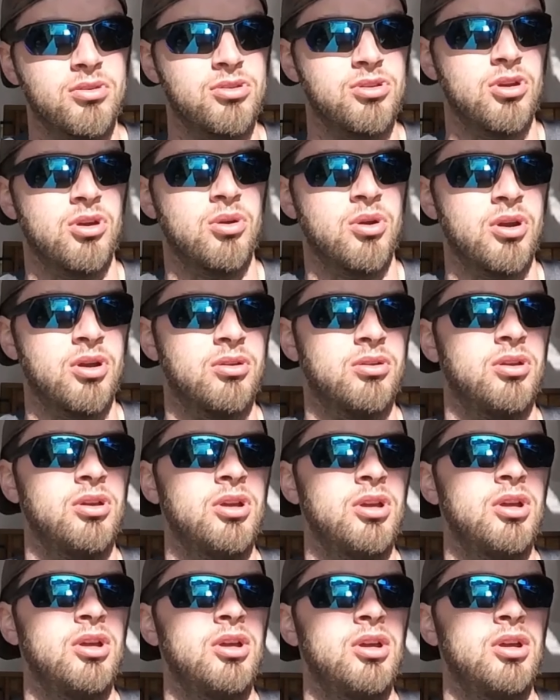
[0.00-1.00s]
so
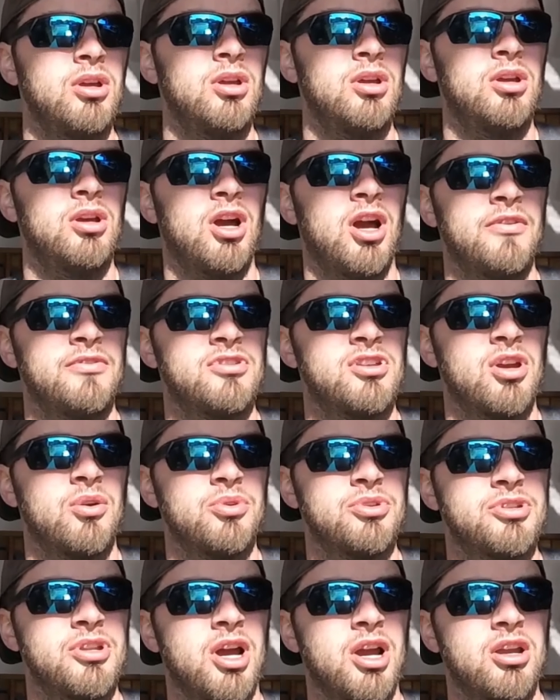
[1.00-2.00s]
obviously I
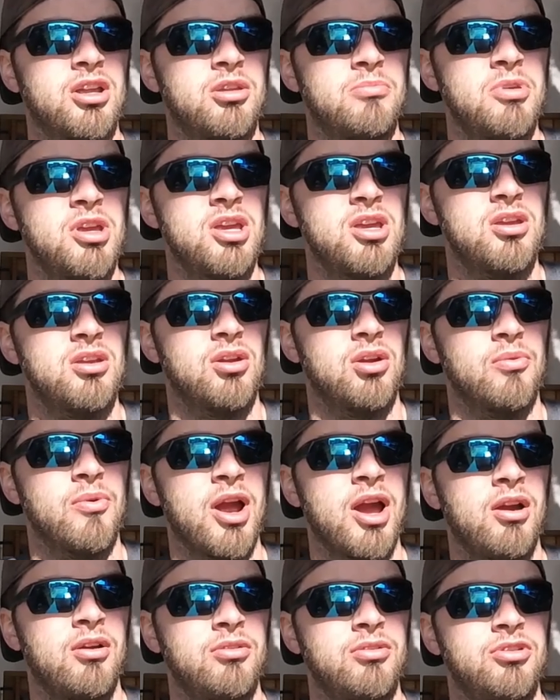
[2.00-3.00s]
was not going to be
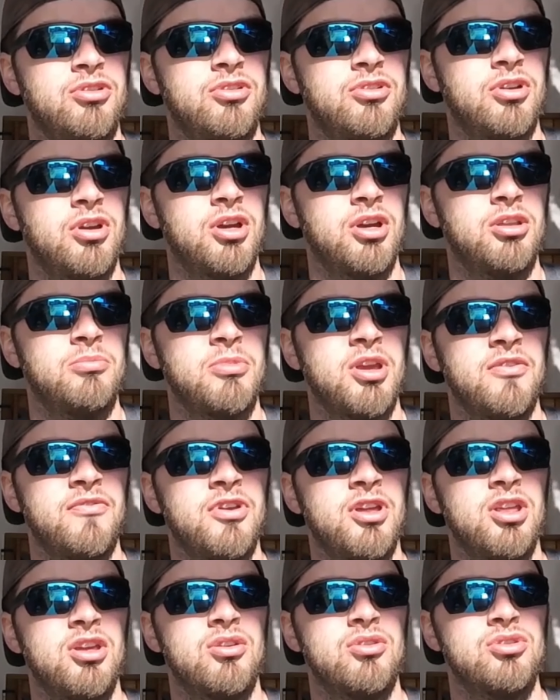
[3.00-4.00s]
around to make
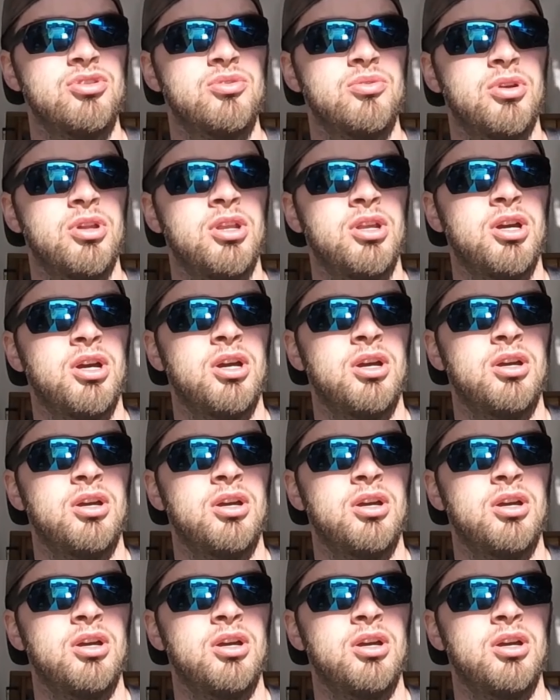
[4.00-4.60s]
videos when